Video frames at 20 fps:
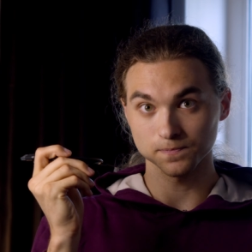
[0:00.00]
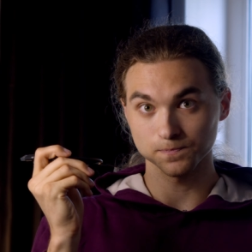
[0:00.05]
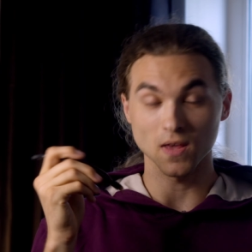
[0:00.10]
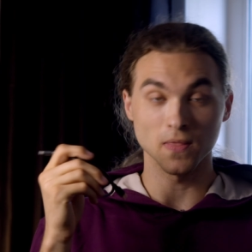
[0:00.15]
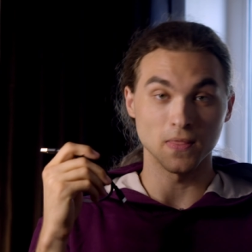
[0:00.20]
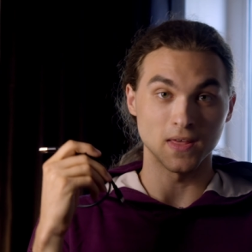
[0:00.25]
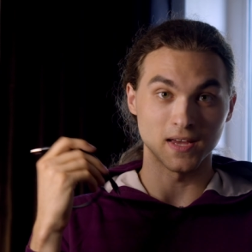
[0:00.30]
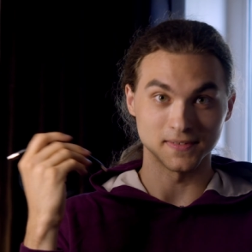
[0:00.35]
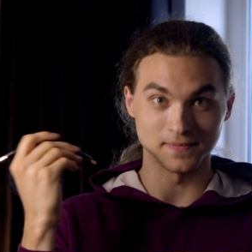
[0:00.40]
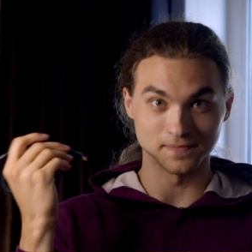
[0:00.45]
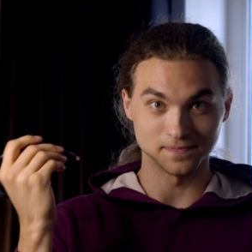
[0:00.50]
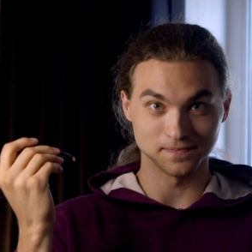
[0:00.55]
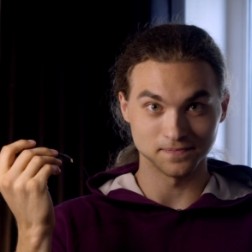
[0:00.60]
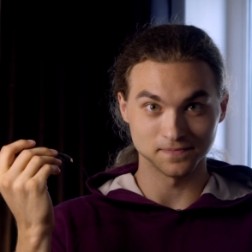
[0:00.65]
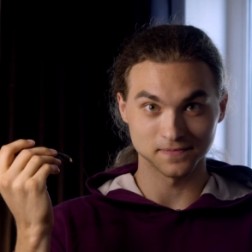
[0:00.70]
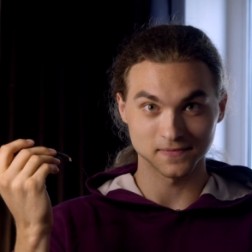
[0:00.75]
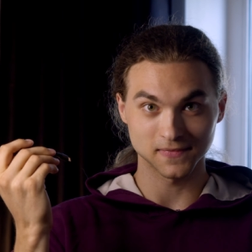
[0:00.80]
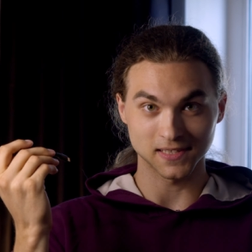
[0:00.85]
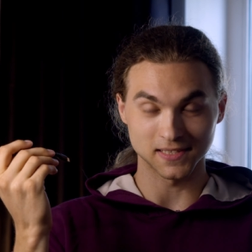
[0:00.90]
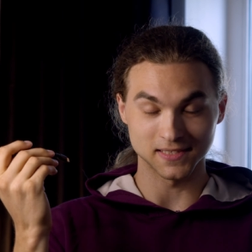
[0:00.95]
then
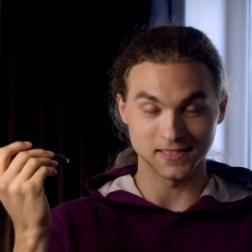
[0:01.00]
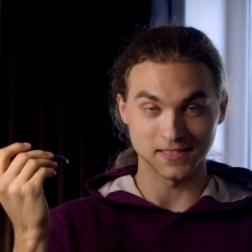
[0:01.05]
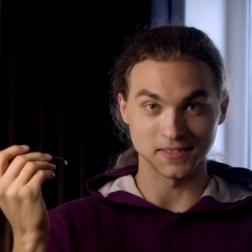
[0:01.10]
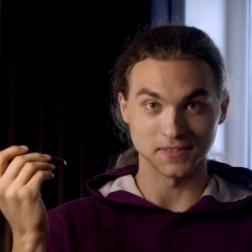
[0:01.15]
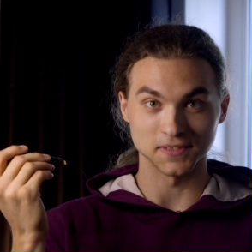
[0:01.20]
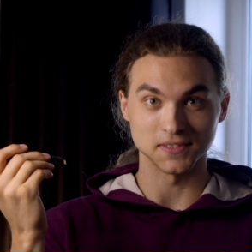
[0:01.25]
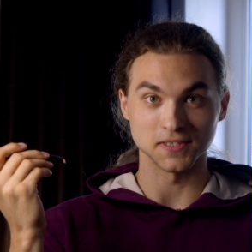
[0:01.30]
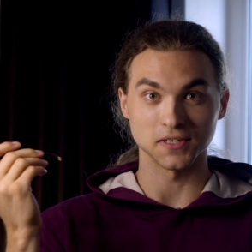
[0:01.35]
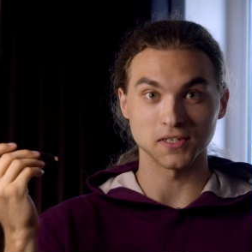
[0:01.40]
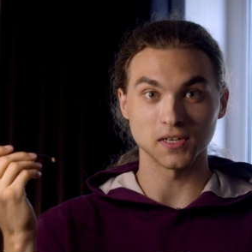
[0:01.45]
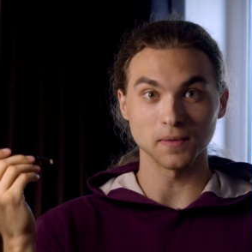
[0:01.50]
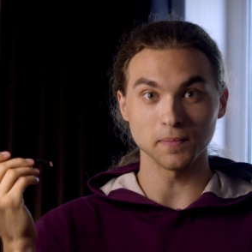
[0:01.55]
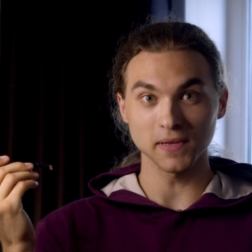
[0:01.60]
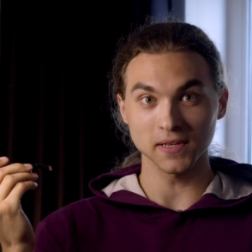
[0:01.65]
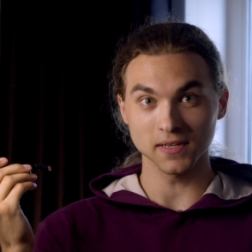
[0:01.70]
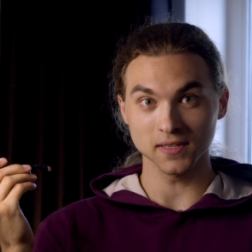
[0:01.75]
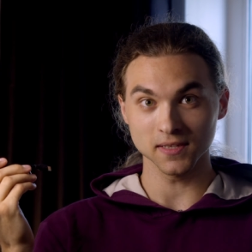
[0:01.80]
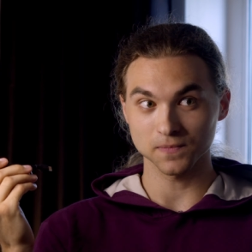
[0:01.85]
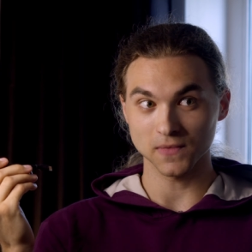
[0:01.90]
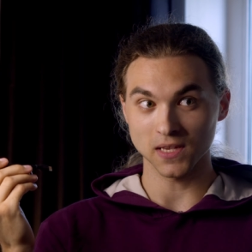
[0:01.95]
continued to
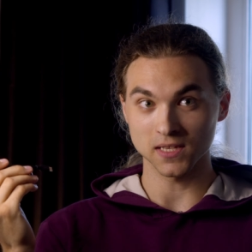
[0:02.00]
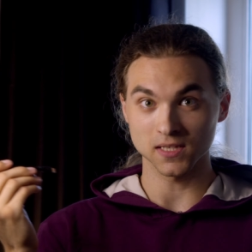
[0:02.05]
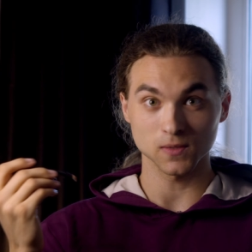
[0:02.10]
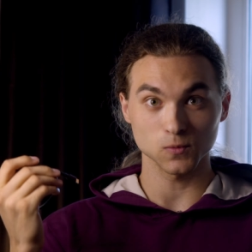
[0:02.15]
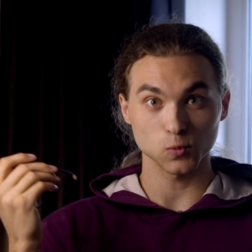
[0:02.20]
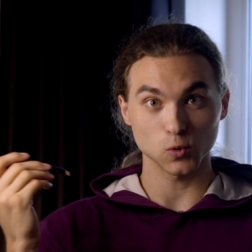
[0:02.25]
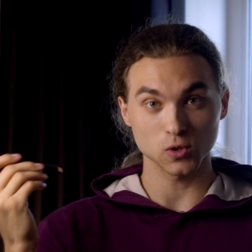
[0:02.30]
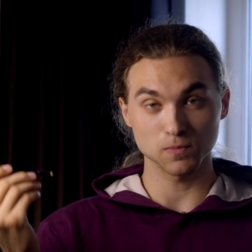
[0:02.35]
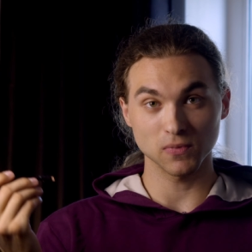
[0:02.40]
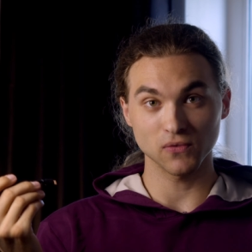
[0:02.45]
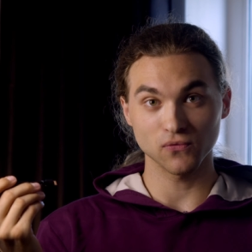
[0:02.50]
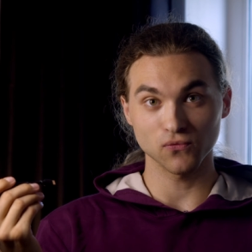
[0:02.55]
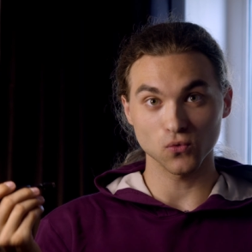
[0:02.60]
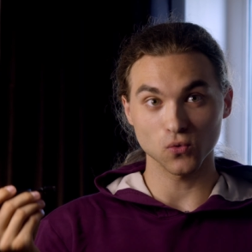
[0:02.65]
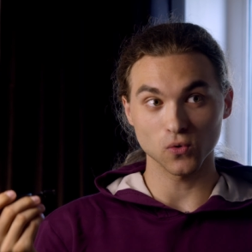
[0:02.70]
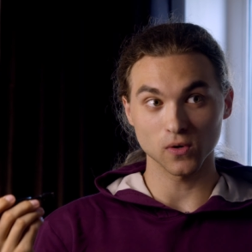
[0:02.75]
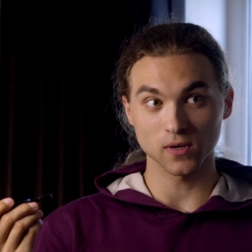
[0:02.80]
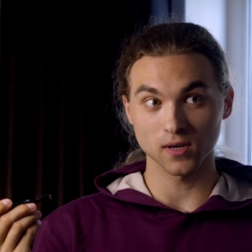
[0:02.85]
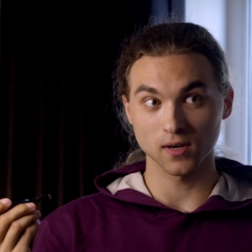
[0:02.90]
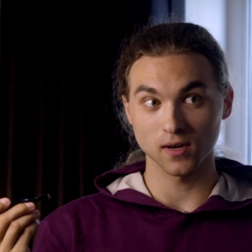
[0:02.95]
copying as it was
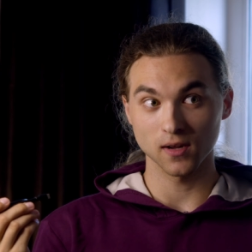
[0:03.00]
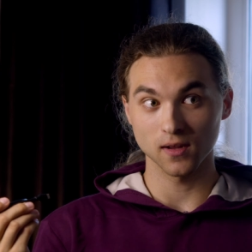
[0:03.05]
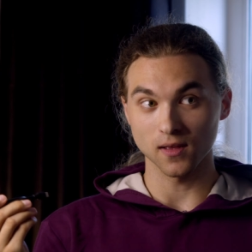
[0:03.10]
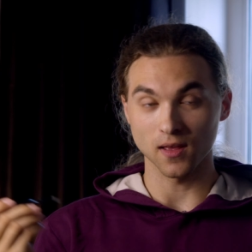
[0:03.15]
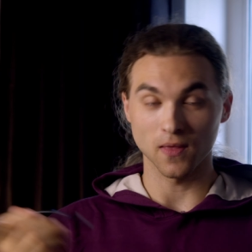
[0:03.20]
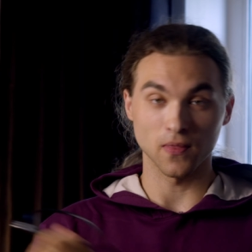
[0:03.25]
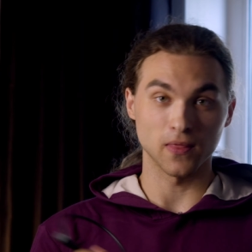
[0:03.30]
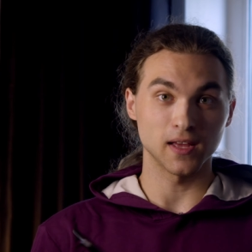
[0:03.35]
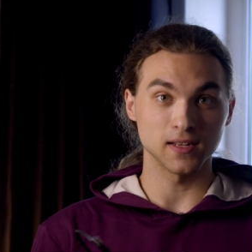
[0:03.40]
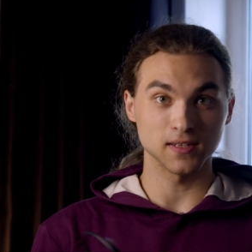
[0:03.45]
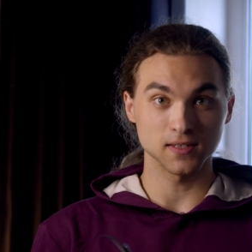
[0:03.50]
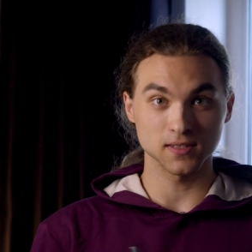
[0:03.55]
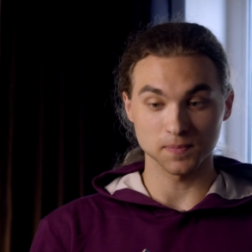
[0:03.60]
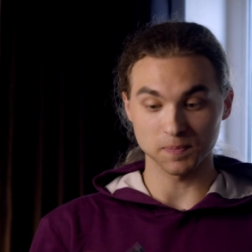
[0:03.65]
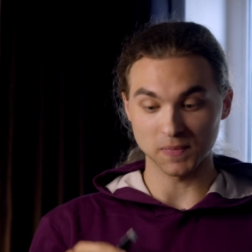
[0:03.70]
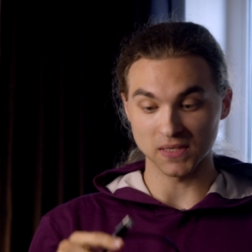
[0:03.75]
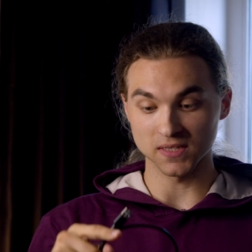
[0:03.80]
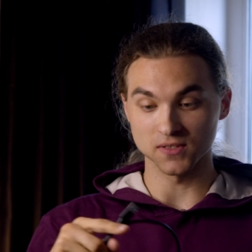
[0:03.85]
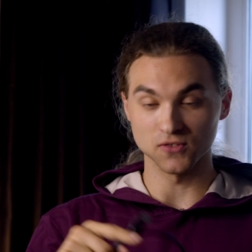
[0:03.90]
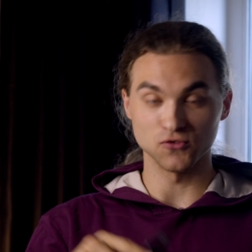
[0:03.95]
before, and then
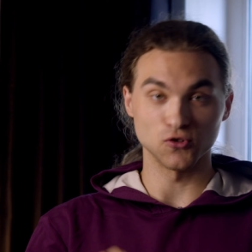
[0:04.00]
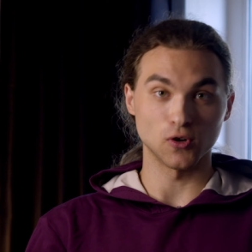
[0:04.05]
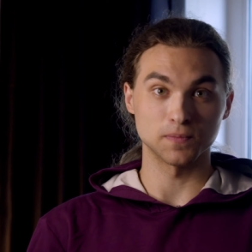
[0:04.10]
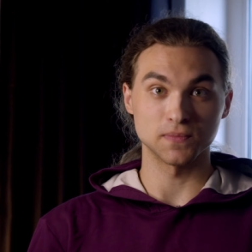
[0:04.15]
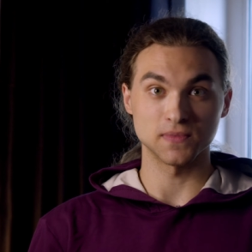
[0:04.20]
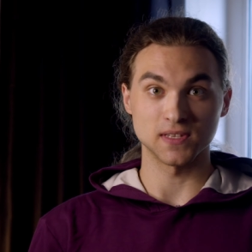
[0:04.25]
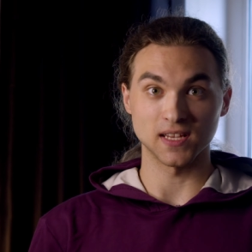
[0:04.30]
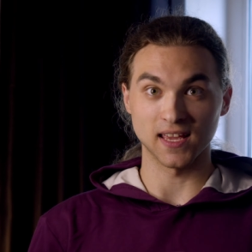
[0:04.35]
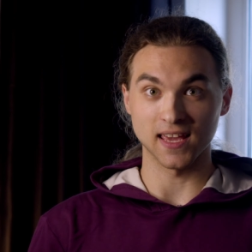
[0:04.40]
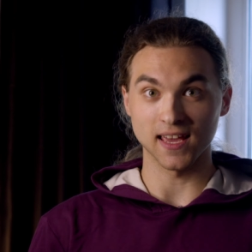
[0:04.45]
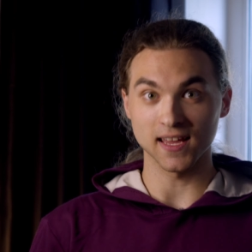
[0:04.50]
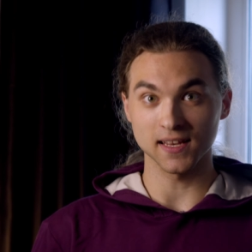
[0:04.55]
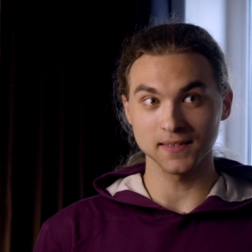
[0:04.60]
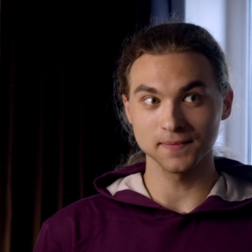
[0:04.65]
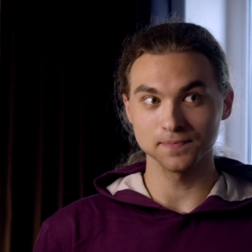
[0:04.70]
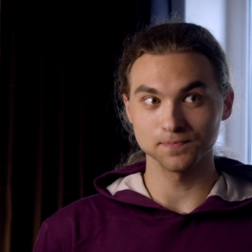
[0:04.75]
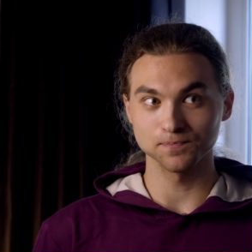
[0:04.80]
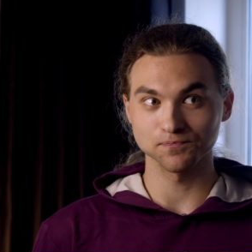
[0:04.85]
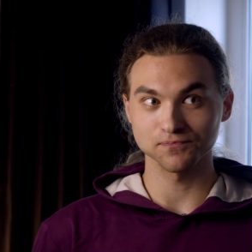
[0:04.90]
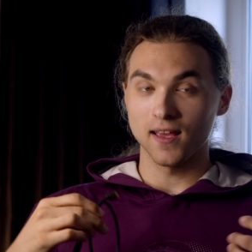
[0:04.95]
speeds dropped
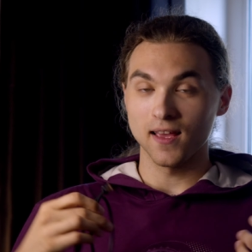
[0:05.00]
again,